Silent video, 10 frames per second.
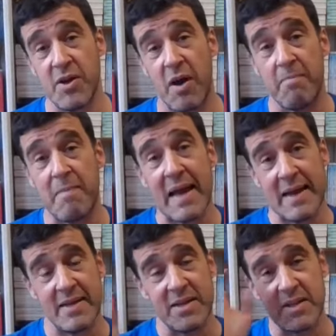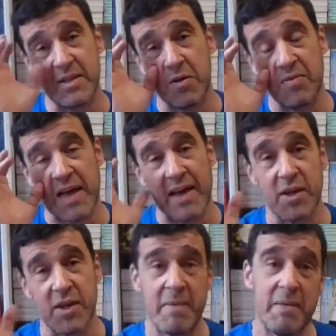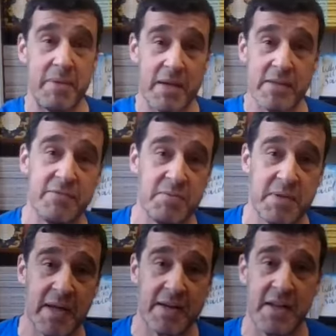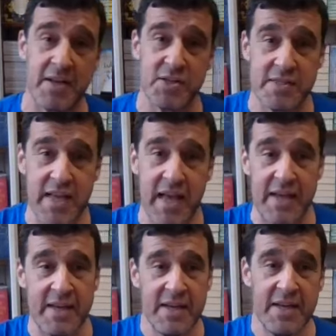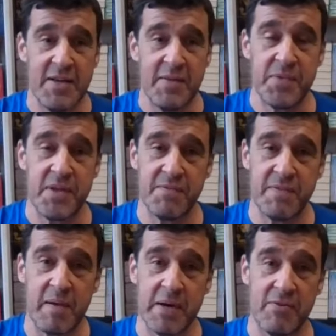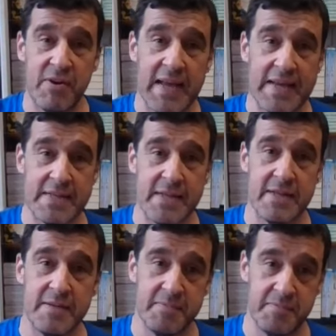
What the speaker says: So I might do that. So I might be able to have something I can actually say is family related.